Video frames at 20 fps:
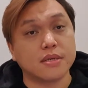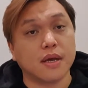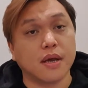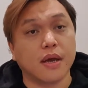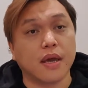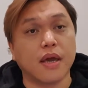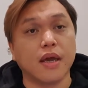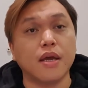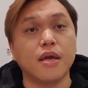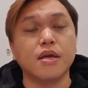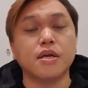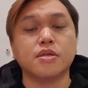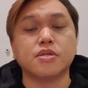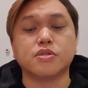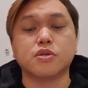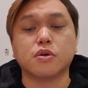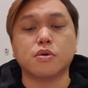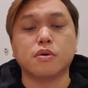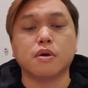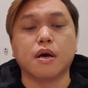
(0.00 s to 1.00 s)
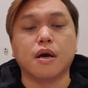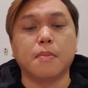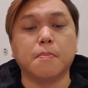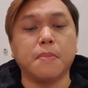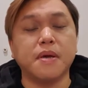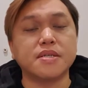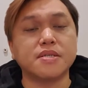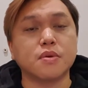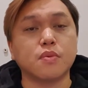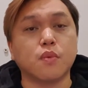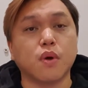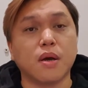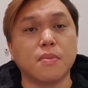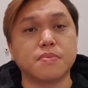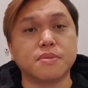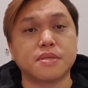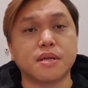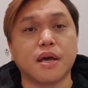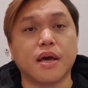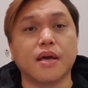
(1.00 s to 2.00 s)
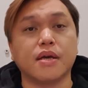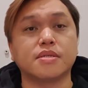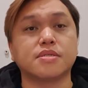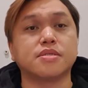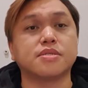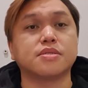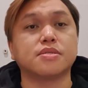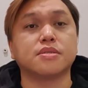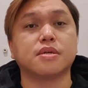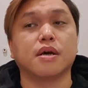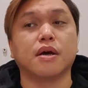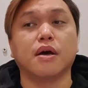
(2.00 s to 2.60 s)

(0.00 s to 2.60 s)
Okay, so a basic websites